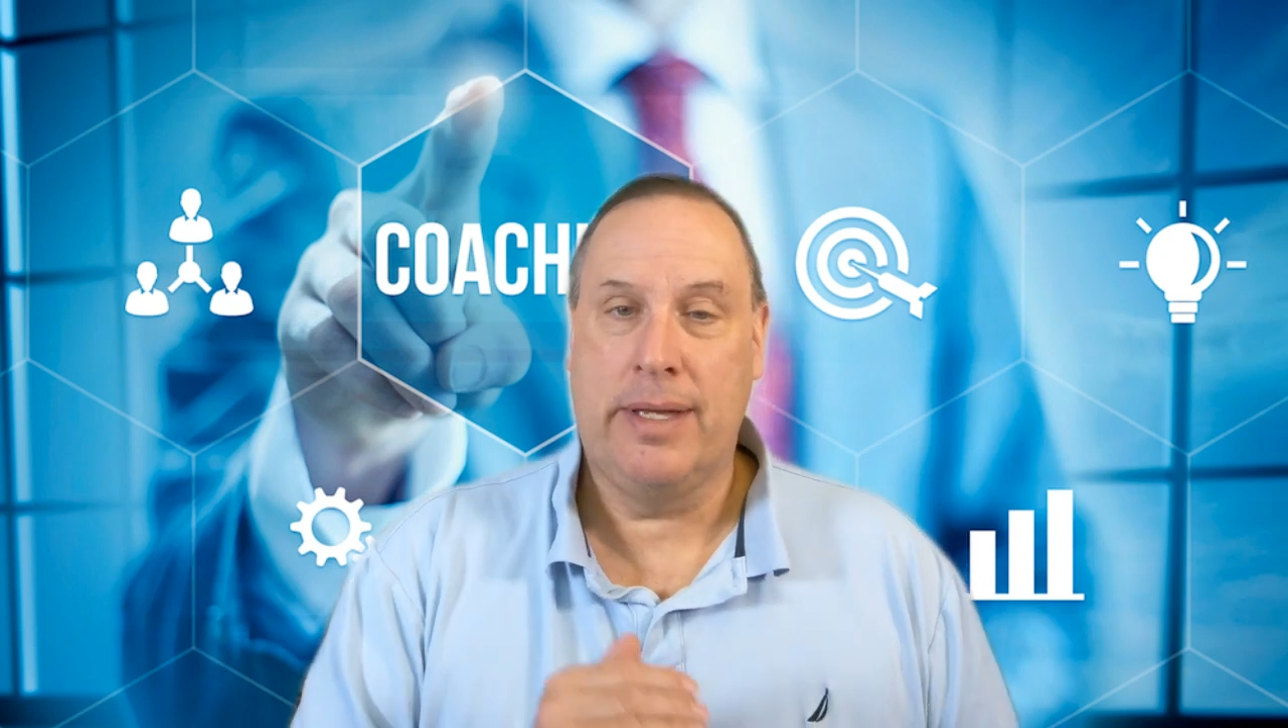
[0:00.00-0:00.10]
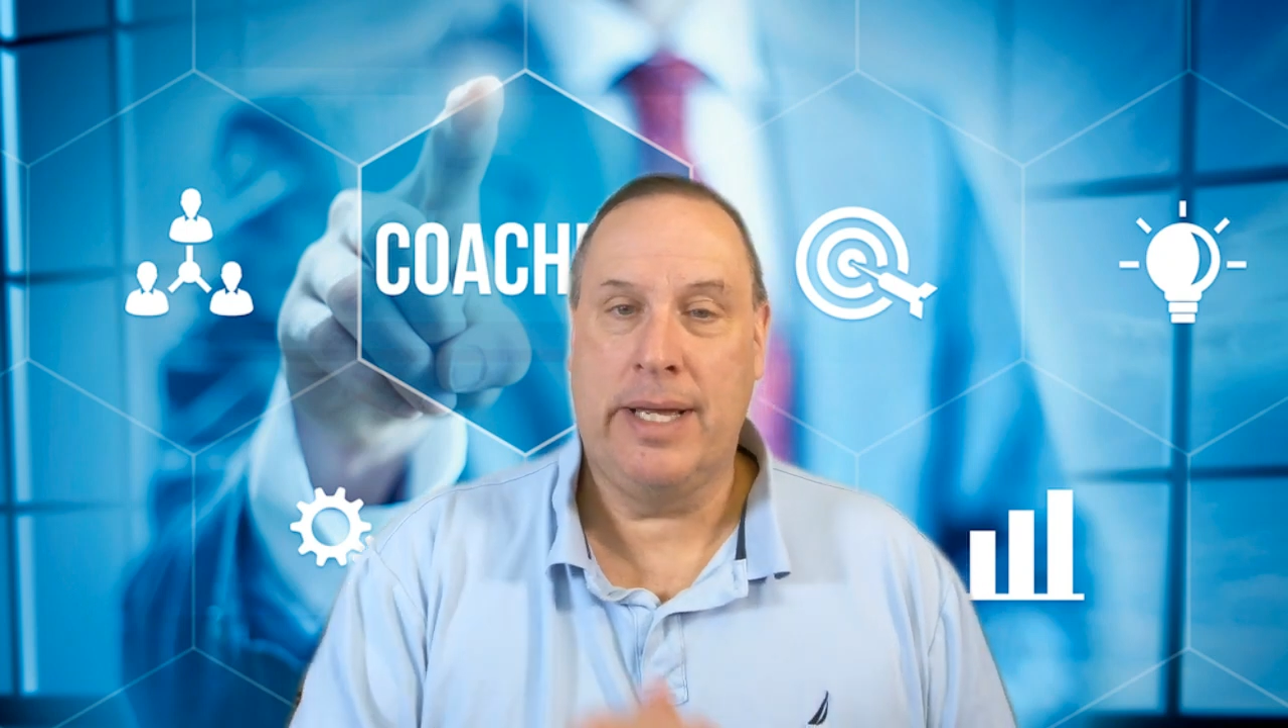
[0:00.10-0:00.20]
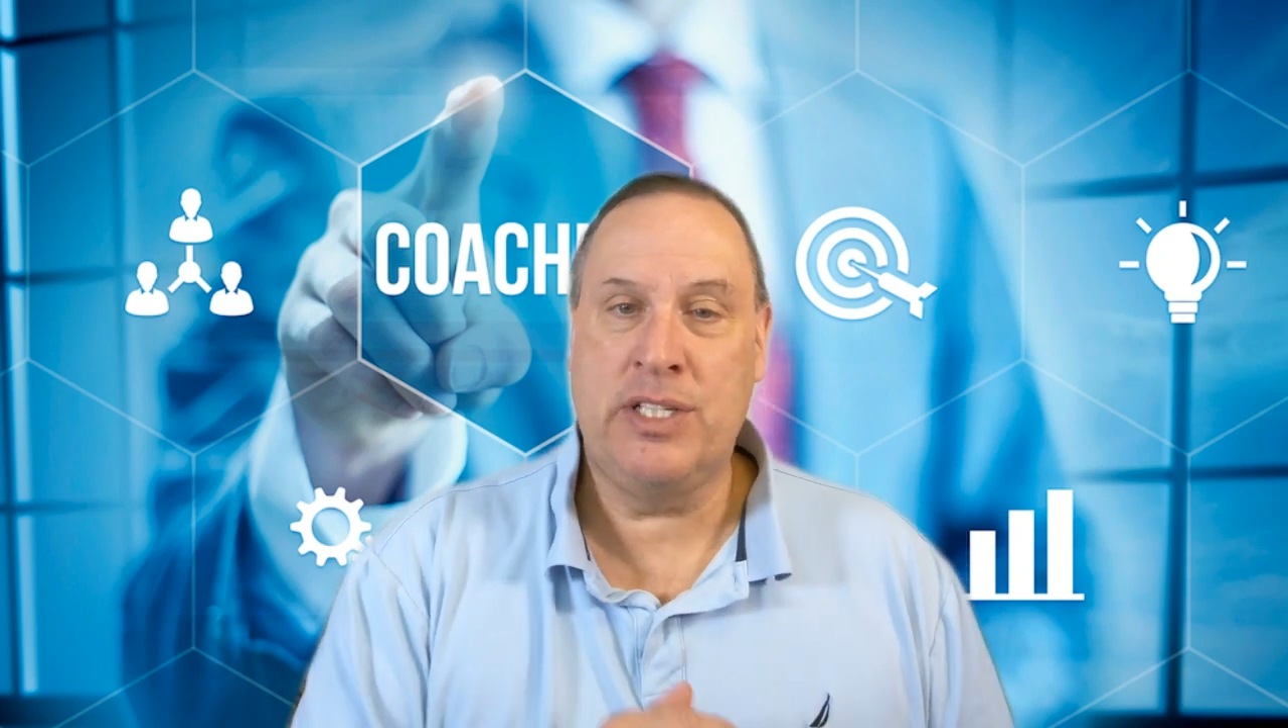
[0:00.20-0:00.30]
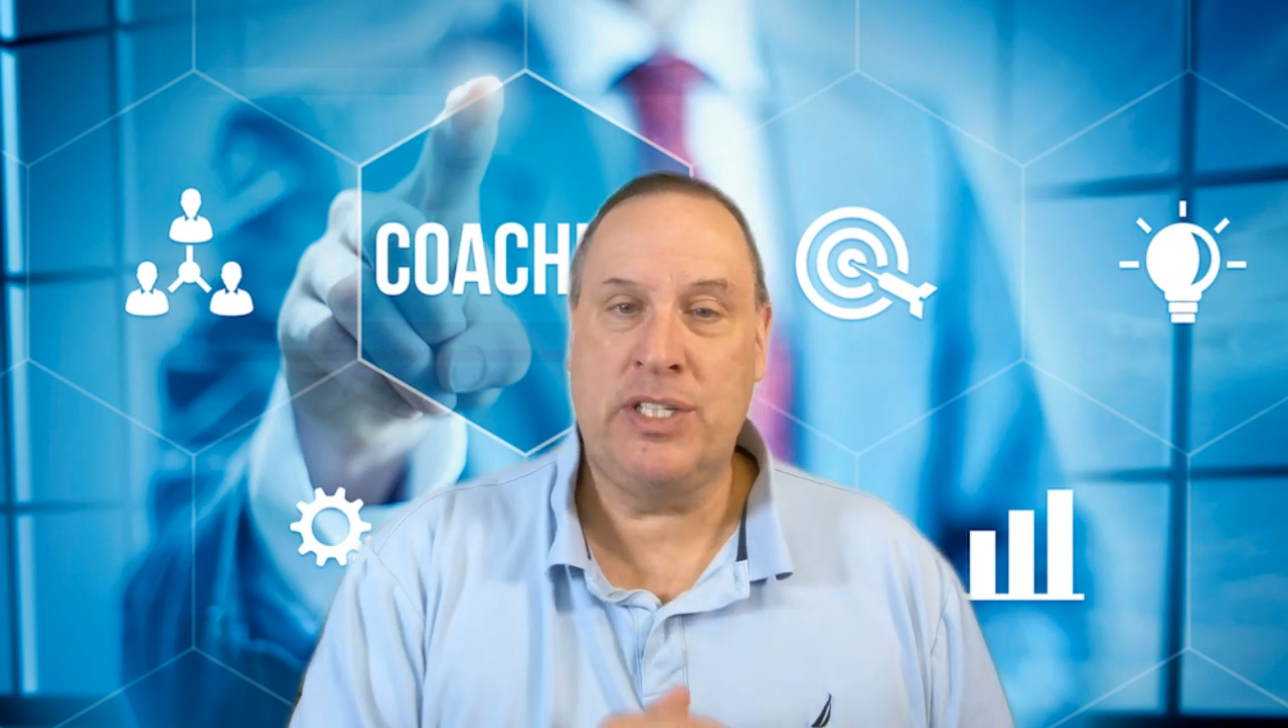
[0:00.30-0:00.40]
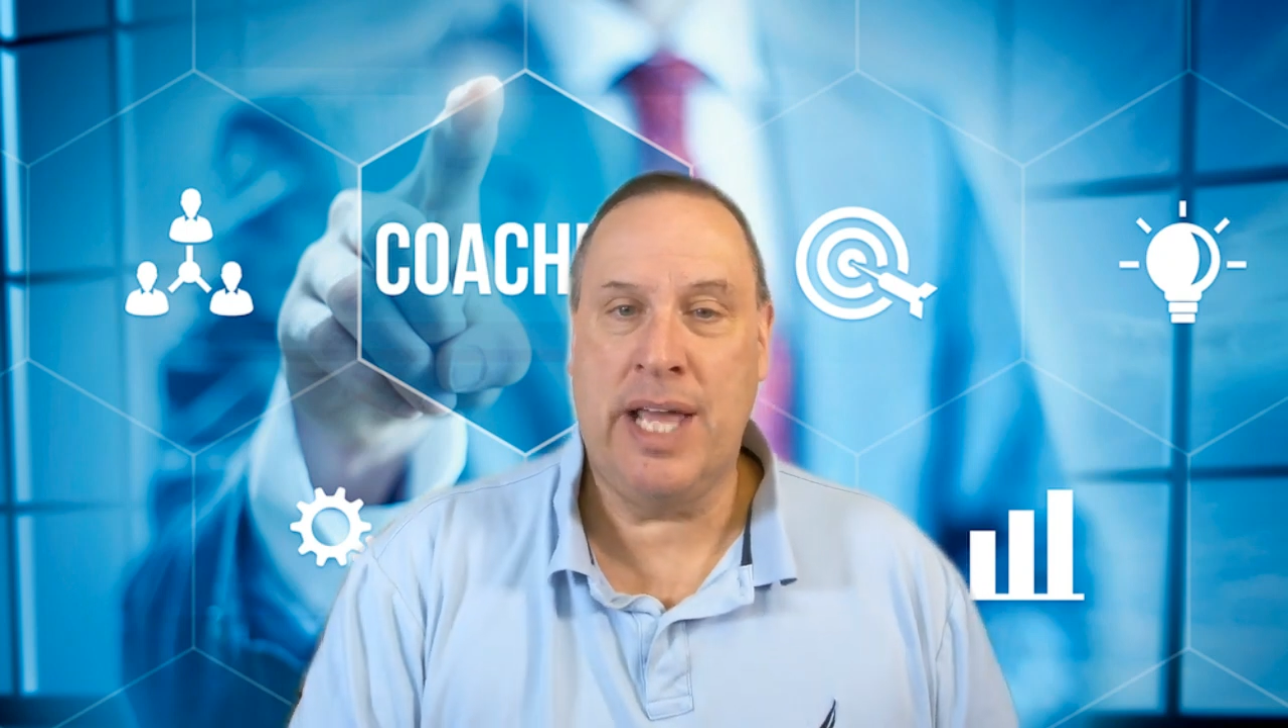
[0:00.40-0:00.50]

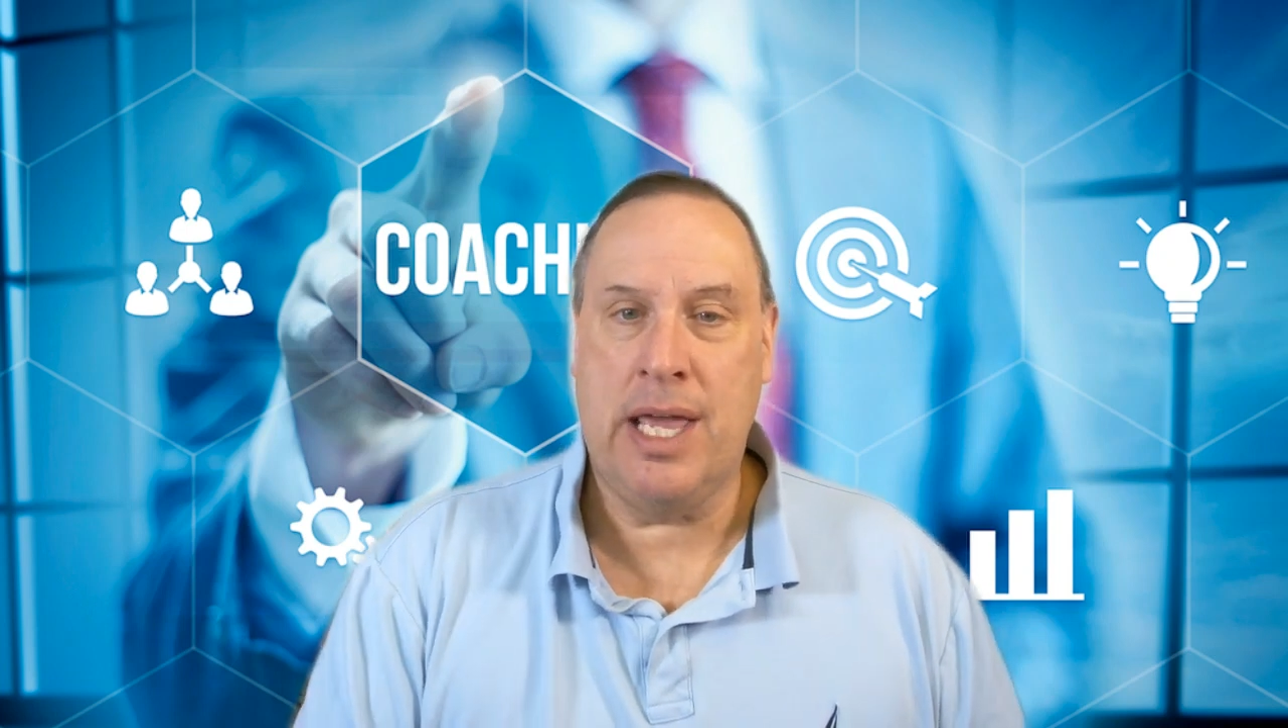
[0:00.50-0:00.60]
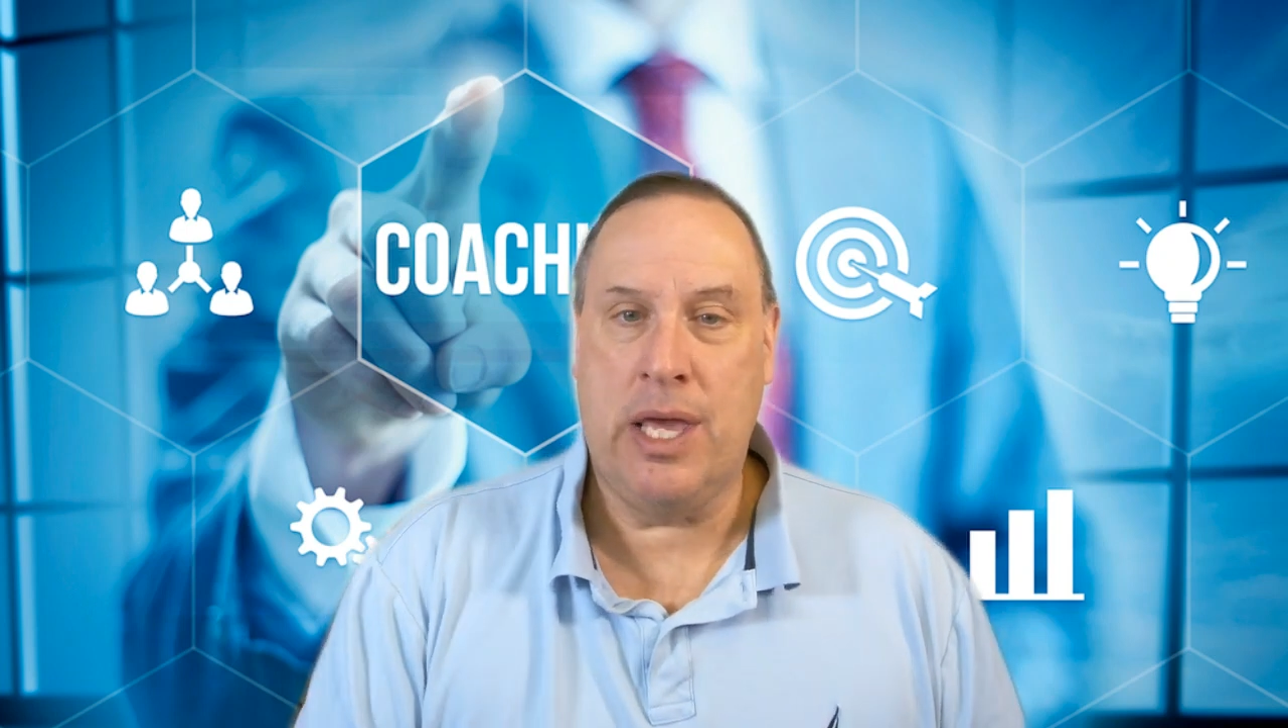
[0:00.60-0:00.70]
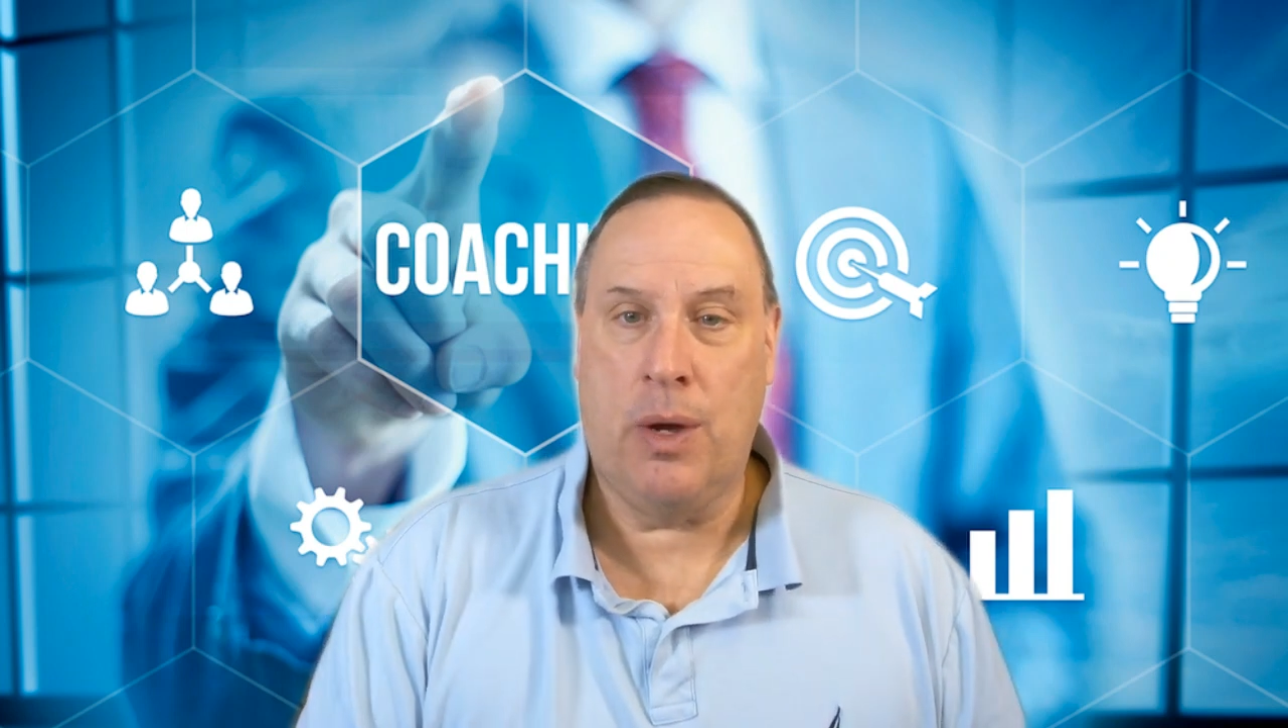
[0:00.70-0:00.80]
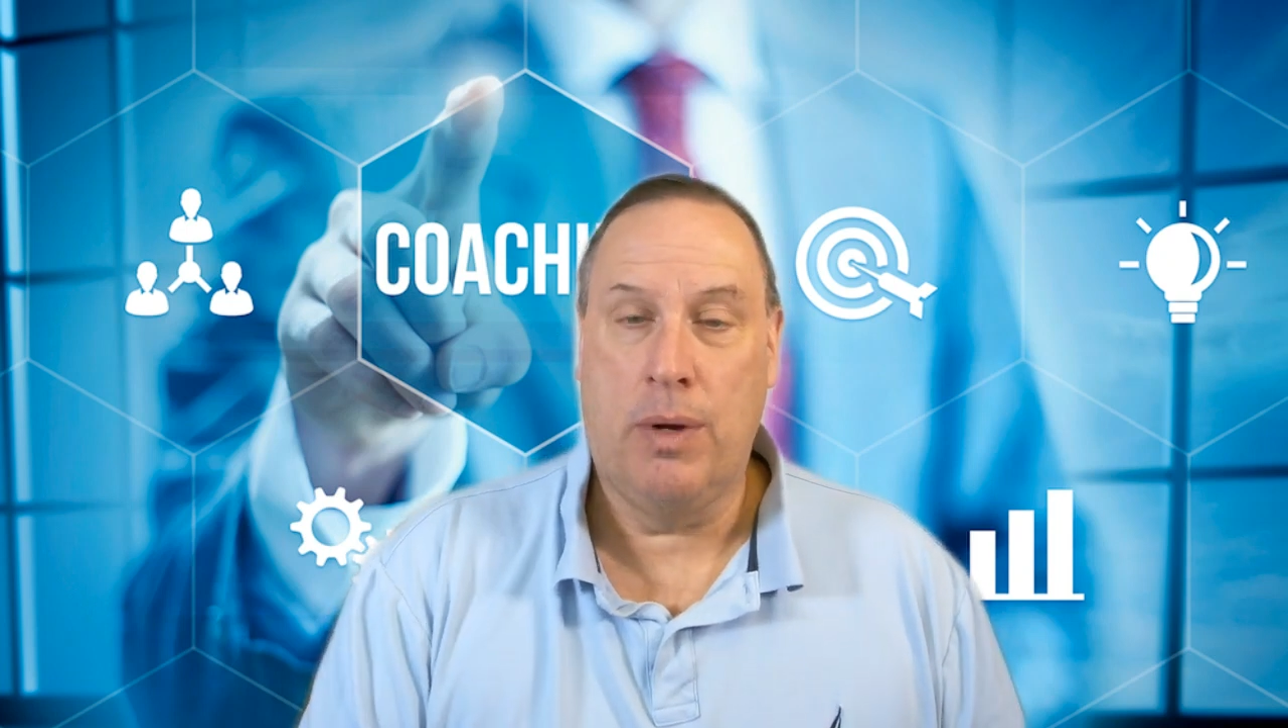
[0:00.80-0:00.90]
is thank you.